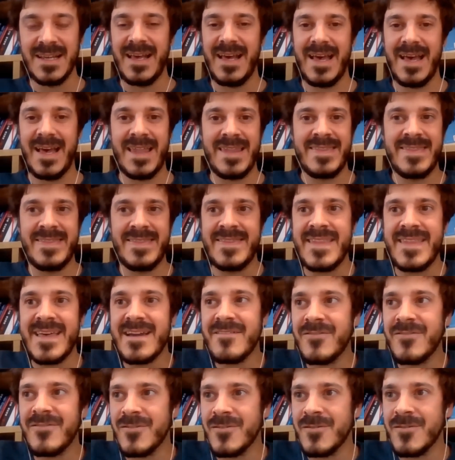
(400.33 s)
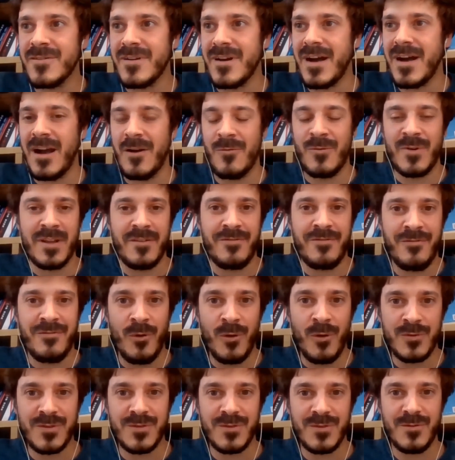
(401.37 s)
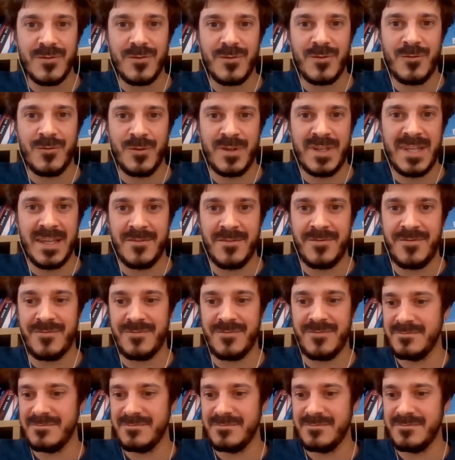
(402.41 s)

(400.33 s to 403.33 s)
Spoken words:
And never I would have thought to give